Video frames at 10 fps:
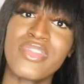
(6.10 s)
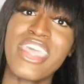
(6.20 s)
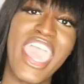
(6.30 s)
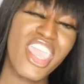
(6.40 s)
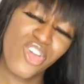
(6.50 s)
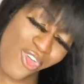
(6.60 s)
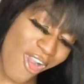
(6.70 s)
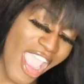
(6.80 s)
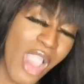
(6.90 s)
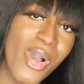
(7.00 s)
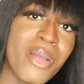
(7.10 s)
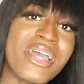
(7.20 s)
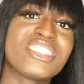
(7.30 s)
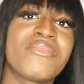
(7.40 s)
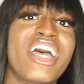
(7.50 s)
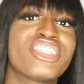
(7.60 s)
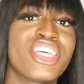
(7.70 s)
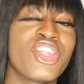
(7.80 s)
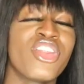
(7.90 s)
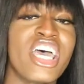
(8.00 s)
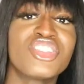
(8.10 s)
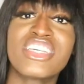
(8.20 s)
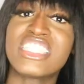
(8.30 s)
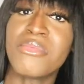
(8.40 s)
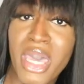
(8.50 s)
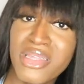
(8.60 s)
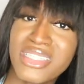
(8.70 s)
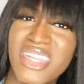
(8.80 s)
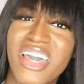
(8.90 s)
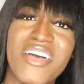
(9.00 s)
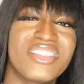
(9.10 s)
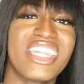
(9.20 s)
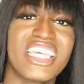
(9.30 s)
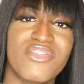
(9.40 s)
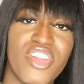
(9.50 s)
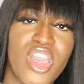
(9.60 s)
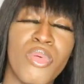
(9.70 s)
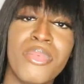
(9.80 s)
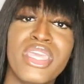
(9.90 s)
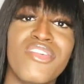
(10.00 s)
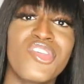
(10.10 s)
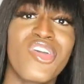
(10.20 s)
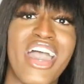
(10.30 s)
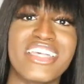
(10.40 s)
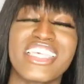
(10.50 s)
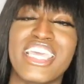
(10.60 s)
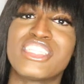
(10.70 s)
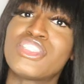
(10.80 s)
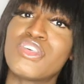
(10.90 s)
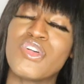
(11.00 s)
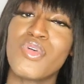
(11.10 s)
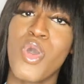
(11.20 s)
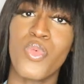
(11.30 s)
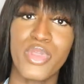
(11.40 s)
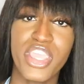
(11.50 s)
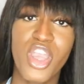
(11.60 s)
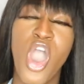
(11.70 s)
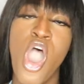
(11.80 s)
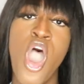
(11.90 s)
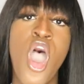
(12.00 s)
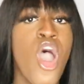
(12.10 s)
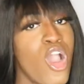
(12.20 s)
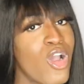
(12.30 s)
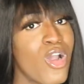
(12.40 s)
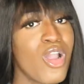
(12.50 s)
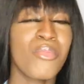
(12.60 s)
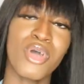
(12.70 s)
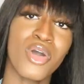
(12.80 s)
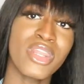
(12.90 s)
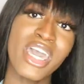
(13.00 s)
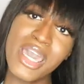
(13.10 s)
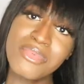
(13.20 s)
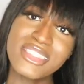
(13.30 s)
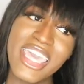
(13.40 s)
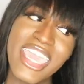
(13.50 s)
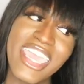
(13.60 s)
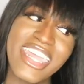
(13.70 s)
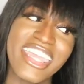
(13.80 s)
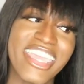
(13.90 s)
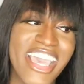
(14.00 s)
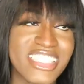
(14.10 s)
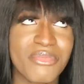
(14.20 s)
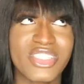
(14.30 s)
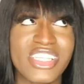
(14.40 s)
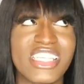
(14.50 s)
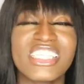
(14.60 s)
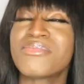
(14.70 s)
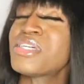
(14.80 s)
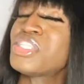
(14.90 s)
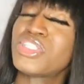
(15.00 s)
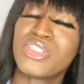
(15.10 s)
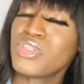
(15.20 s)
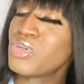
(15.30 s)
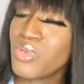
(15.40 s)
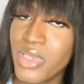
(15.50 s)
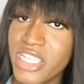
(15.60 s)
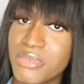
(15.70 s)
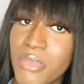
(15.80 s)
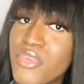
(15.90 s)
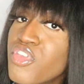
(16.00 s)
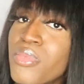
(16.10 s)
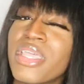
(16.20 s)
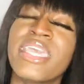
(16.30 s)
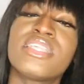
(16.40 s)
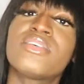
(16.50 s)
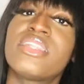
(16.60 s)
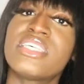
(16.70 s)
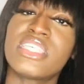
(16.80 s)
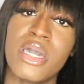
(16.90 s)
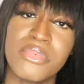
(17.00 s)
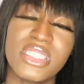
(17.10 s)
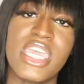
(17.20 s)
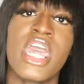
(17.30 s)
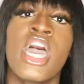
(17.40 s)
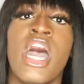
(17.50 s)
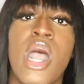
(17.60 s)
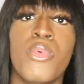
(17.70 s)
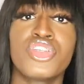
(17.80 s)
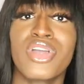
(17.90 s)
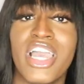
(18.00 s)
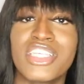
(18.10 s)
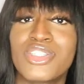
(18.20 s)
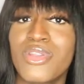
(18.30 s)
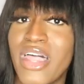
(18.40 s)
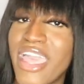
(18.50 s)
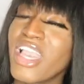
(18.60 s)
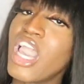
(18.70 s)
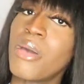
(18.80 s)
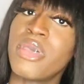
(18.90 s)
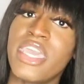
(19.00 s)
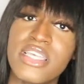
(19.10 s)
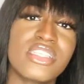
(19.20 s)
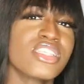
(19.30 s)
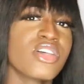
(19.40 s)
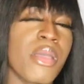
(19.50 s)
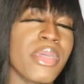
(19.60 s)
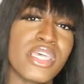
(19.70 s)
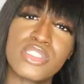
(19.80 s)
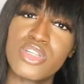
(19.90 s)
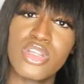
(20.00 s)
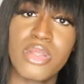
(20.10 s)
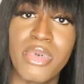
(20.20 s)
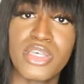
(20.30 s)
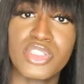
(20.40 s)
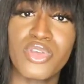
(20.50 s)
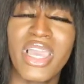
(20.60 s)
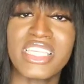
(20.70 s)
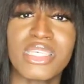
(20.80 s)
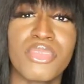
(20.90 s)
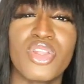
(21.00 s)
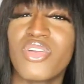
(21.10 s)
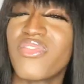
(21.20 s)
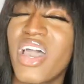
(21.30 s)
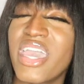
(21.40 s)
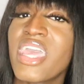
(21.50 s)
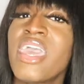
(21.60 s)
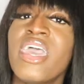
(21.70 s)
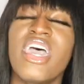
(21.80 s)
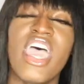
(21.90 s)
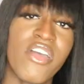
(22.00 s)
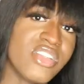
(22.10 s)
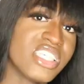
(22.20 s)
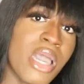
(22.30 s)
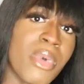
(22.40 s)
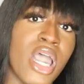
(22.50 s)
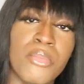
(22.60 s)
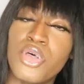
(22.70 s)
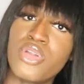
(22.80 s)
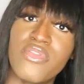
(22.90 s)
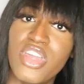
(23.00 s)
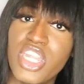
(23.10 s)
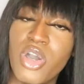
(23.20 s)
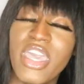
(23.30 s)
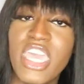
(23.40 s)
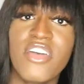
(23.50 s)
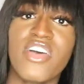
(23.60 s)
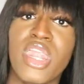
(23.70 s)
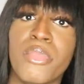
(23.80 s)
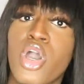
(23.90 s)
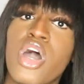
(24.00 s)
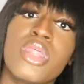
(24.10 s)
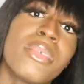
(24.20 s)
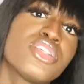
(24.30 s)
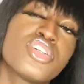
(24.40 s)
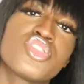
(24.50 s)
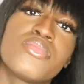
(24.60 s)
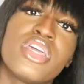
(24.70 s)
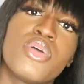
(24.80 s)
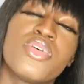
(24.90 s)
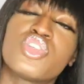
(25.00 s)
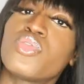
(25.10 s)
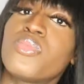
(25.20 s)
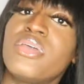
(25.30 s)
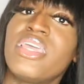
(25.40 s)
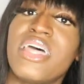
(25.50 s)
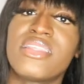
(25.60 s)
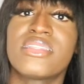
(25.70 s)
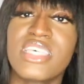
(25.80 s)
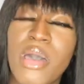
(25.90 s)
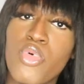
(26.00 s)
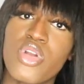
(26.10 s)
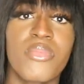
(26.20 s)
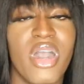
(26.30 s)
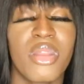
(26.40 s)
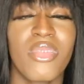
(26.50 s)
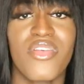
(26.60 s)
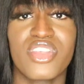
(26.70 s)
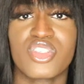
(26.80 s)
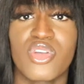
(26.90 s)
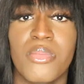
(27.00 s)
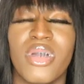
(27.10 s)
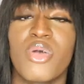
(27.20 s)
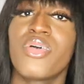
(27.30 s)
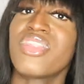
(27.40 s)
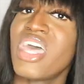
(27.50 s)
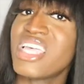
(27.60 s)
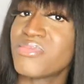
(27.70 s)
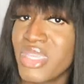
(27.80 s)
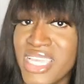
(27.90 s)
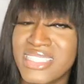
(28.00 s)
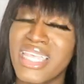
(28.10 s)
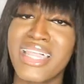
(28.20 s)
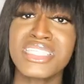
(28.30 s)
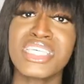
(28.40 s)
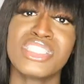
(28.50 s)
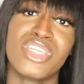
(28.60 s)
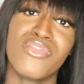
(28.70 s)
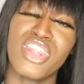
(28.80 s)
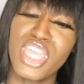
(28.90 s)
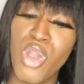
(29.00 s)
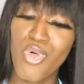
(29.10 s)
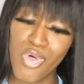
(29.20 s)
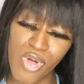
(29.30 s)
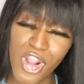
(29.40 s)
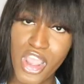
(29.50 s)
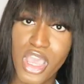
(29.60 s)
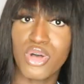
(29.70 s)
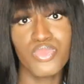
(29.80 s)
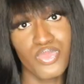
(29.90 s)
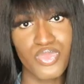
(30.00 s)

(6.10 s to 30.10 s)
Hey girl, welcome back to my channel. And as you can see by the title of today's video, I will be giving you guys a two-week hormone update. Yes, bitches, it's been two weeks, but before we get into this update, I want you guys to like, comment, and subscribe, and turn on the bell so you guys can be notified every time I upload a video, and follow me on all of my social media, which will be at the top or the bottom of the screen. But with that being said, let's get into the video, girl.